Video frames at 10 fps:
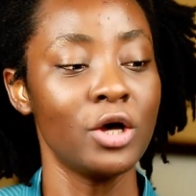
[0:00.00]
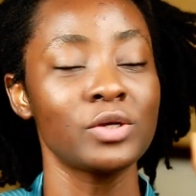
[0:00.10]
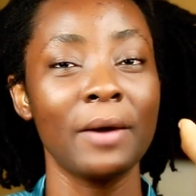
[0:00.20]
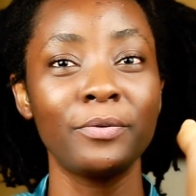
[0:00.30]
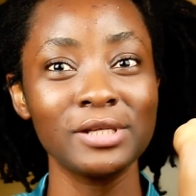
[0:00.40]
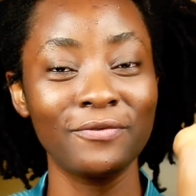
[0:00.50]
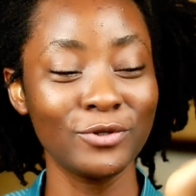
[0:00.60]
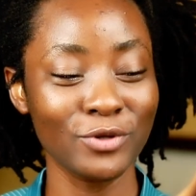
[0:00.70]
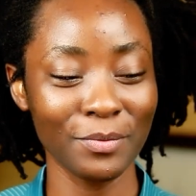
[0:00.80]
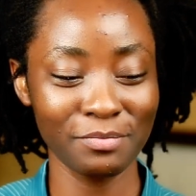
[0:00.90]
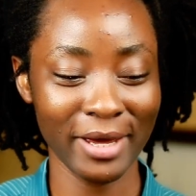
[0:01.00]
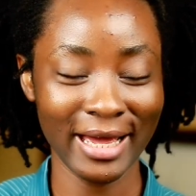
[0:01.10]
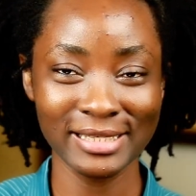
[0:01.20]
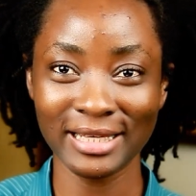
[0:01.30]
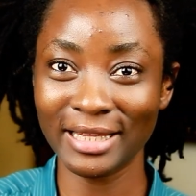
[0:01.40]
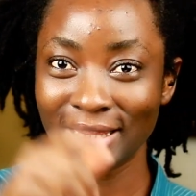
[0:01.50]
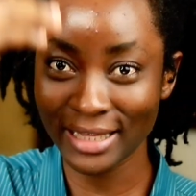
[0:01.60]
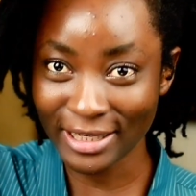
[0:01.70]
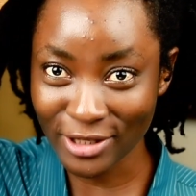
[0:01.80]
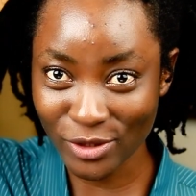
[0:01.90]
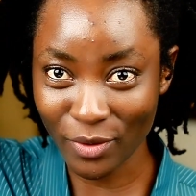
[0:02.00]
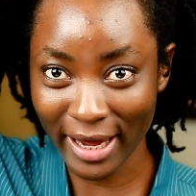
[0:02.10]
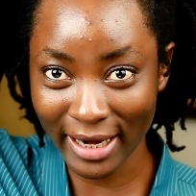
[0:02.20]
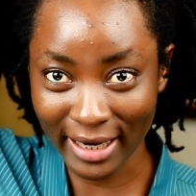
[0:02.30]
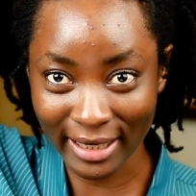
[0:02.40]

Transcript: So I put a few drops in my hand, and then I just go ahead